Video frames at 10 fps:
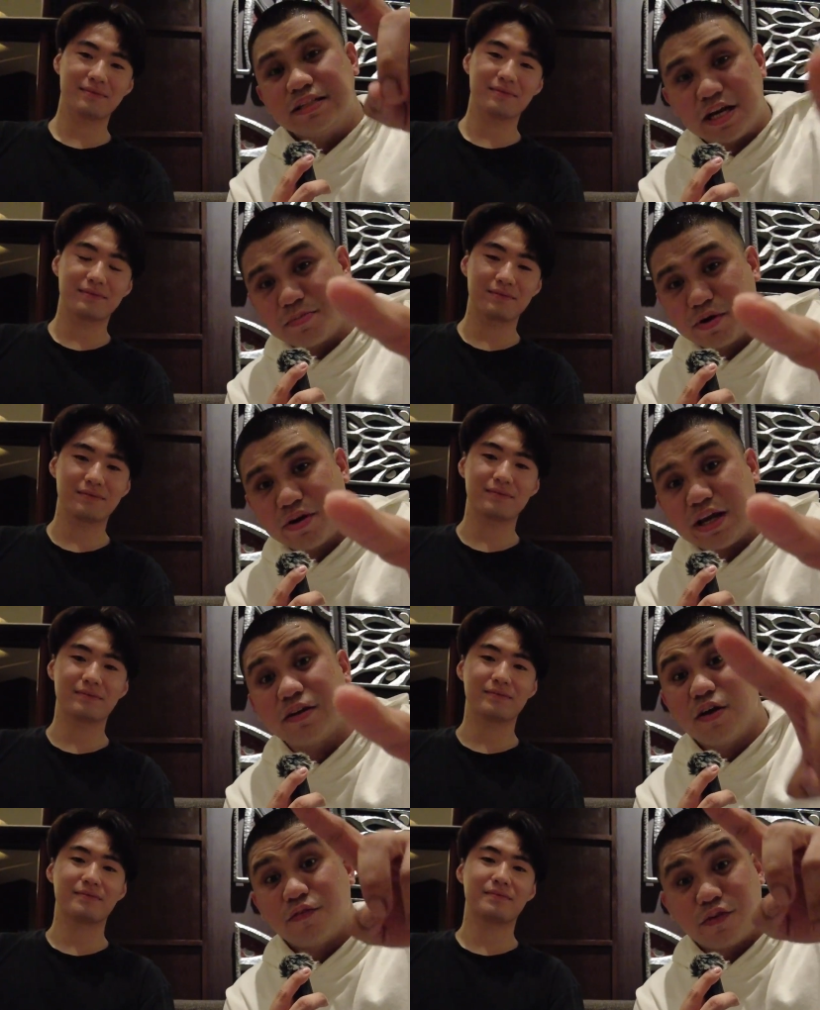Speaker 1: Dare to be great.
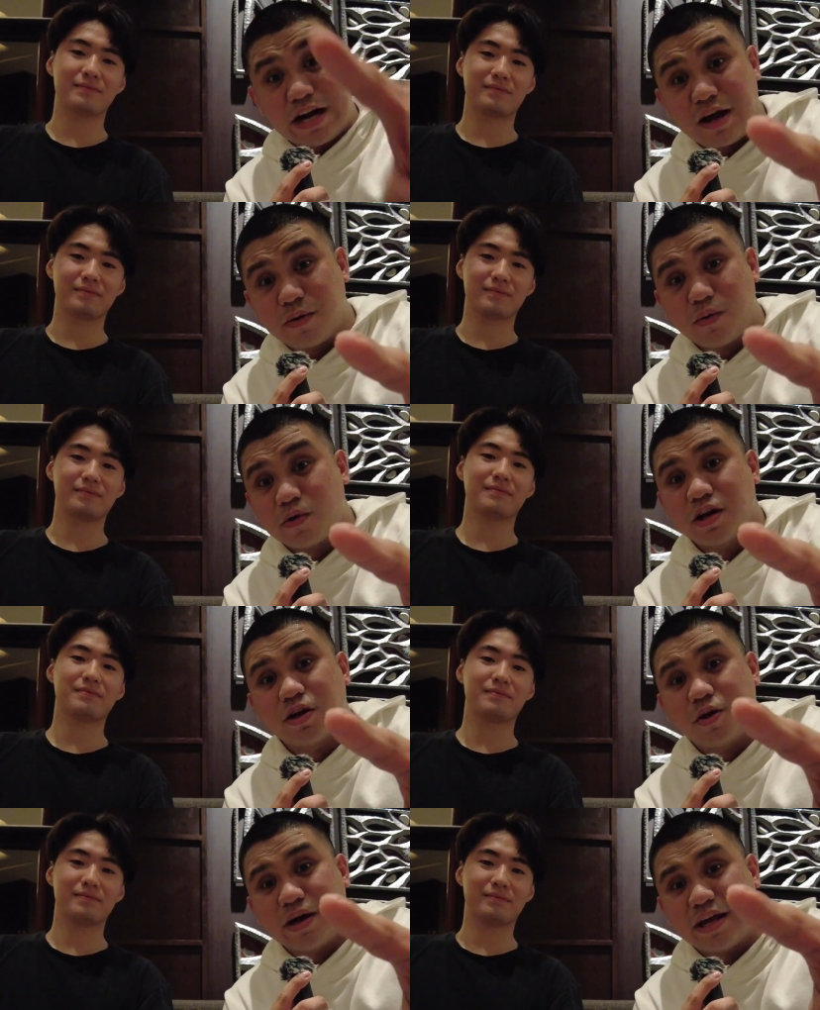For now, we're gonna
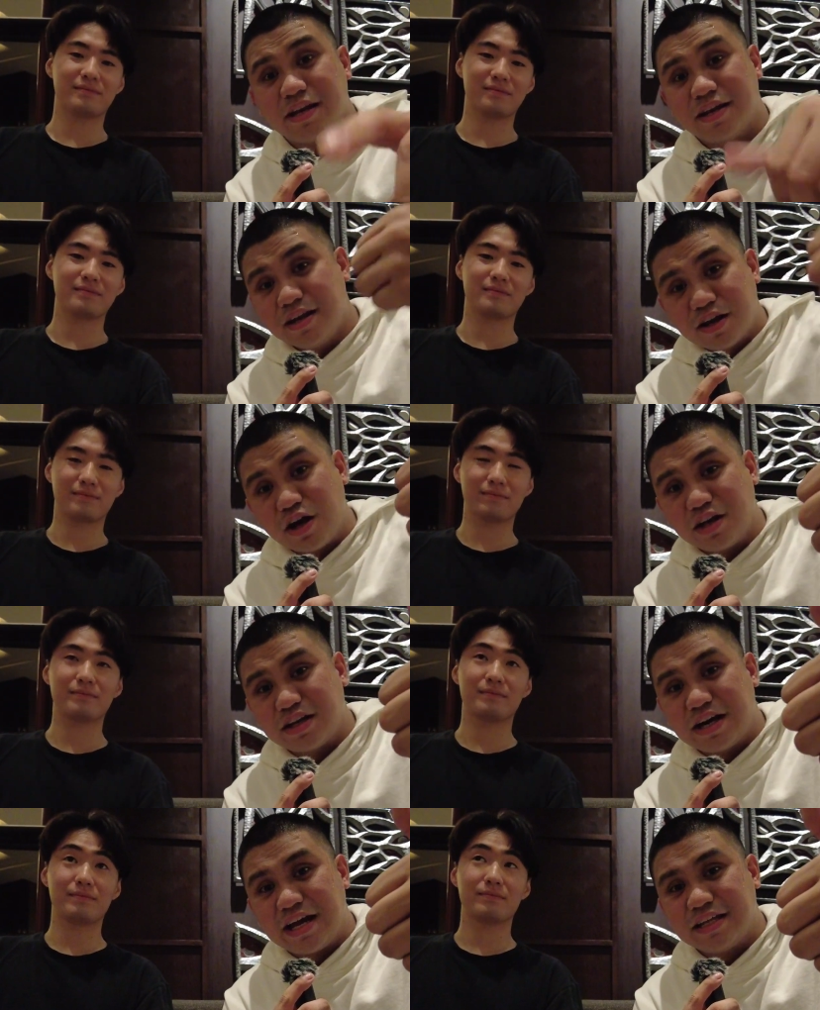go ahead call it
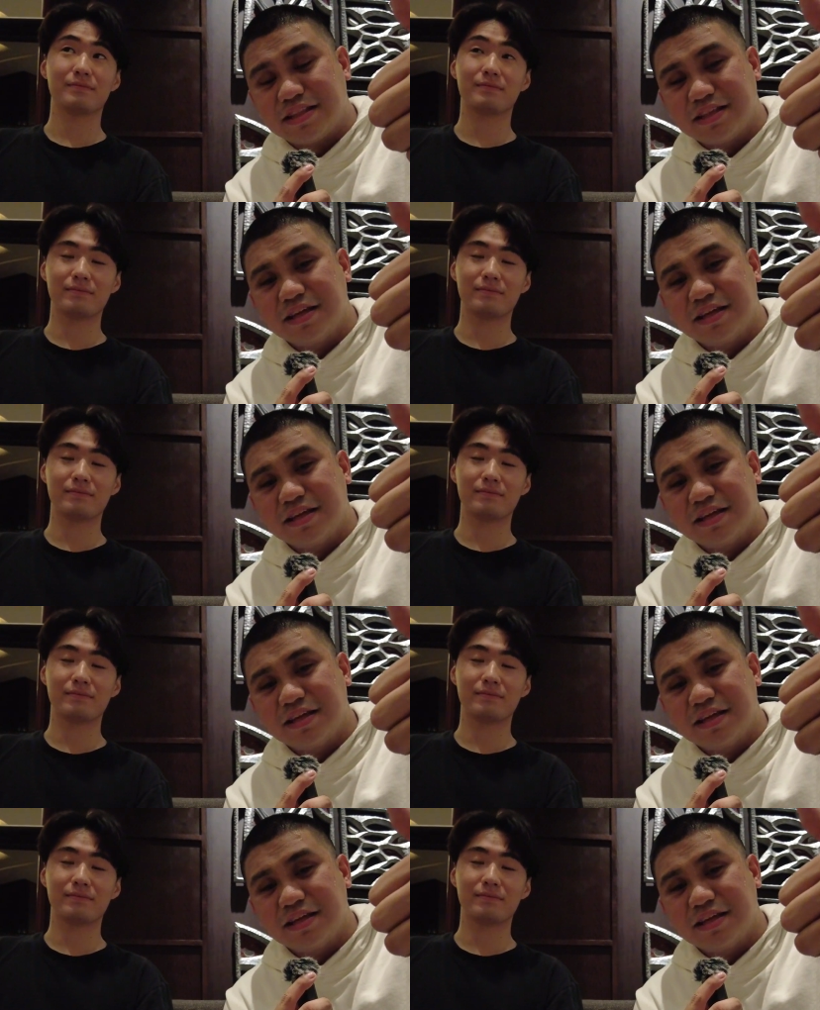a night.